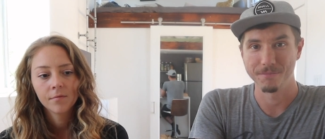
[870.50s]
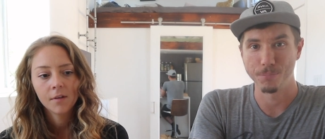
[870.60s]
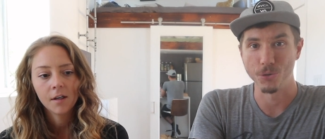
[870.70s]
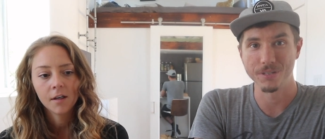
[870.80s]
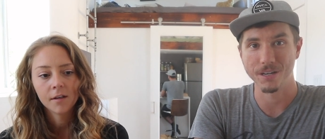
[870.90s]

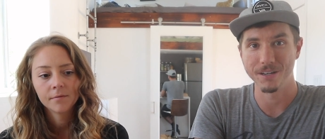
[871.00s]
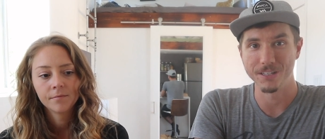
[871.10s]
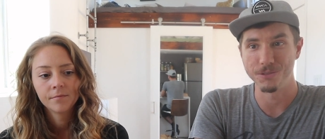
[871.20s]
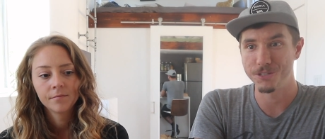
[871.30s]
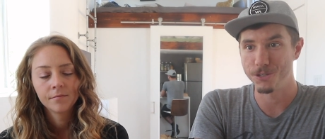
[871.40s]
Speaker 1: posting yeah.
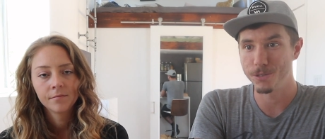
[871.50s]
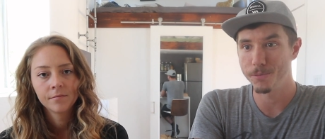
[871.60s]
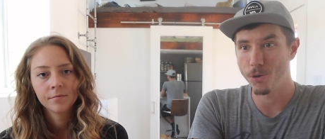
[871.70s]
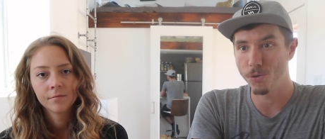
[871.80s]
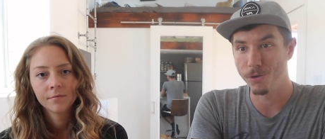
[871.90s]
on
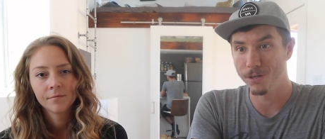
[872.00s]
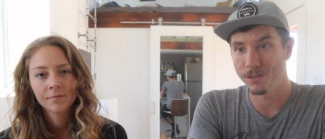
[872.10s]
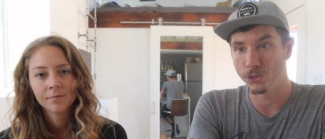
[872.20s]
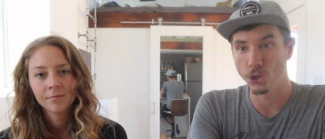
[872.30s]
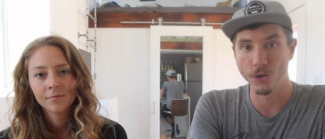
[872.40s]
YouTube
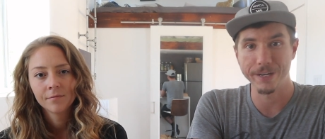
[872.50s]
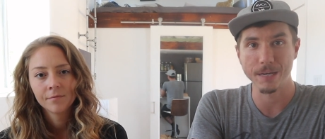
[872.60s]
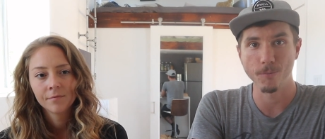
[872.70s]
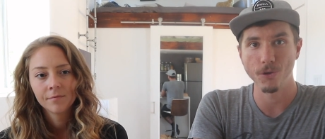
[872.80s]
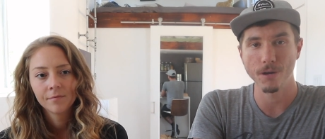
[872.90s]
or
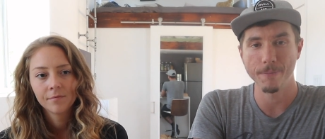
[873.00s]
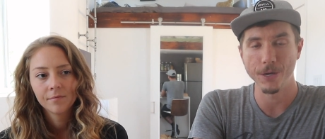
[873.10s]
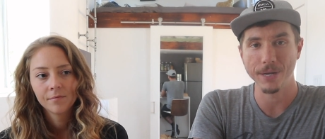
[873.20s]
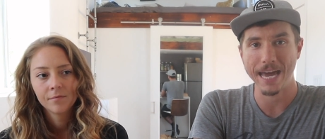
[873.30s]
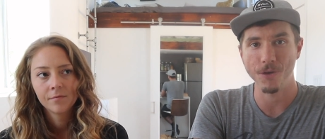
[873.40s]
learning more
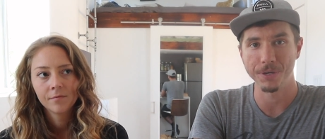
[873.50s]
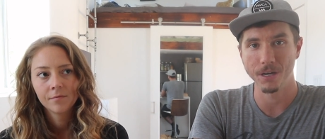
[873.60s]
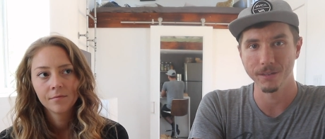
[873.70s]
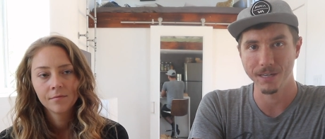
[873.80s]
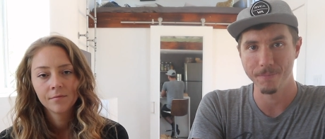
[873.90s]
about how an
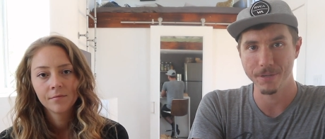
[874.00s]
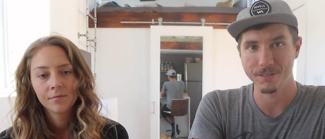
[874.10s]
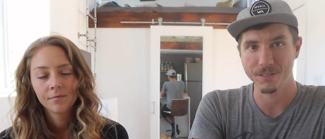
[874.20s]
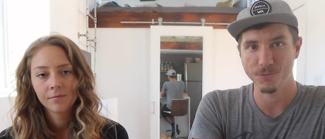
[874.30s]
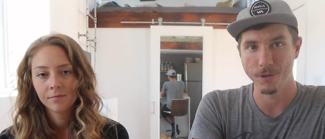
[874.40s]
online
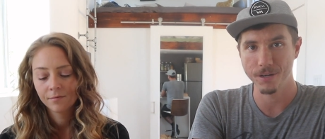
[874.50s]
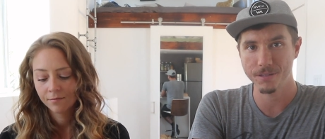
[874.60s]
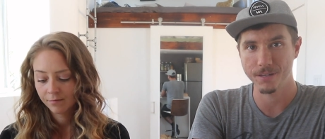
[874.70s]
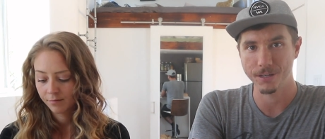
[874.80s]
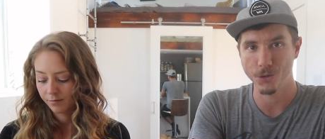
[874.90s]
business
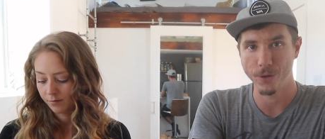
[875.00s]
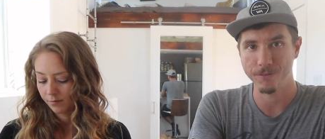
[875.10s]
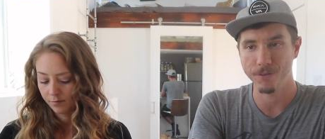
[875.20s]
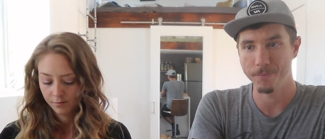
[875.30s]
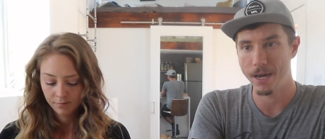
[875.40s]
works and
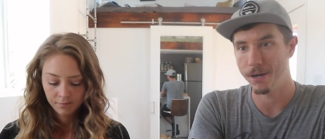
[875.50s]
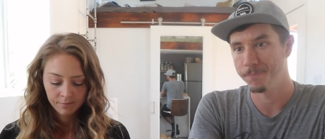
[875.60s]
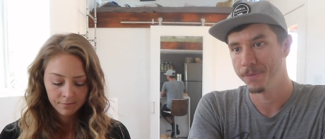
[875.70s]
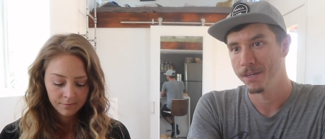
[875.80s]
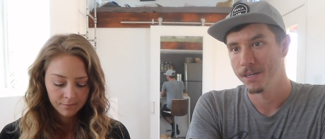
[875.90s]
going from there.
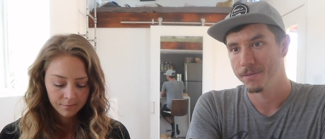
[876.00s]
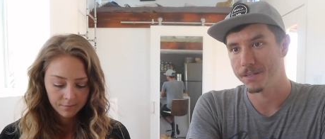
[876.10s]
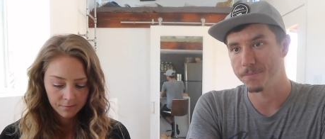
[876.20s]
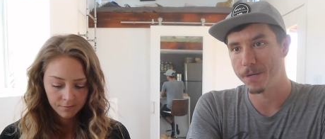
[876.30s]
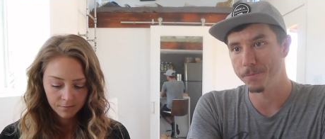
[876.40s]

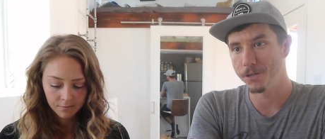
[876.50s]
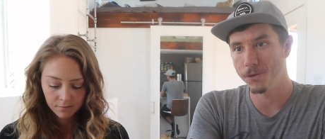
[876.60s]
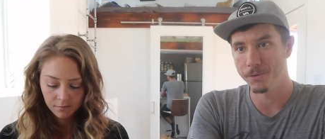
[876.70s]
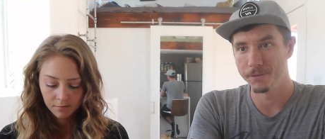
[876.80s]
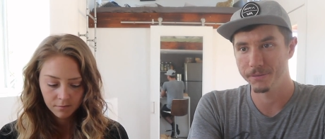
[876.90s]
Because
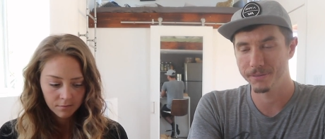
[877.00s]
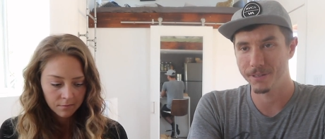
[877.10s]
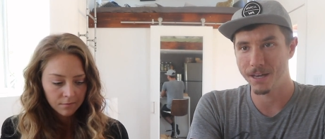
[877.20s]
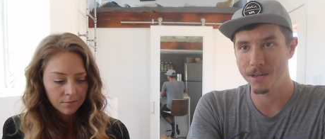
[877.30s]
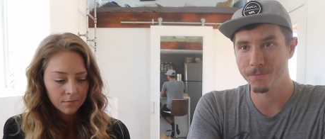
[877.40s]
people, I